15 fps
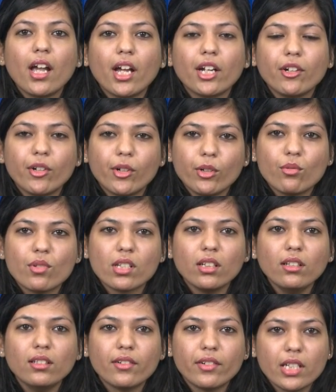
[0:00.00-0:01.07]
and
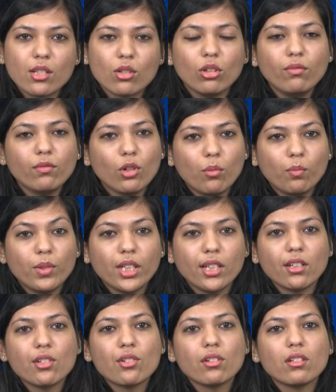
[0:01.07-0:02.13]
reducing the risk of
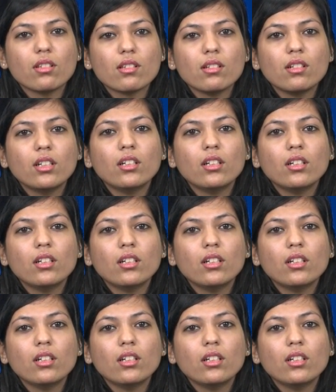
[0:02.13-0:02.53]
complications.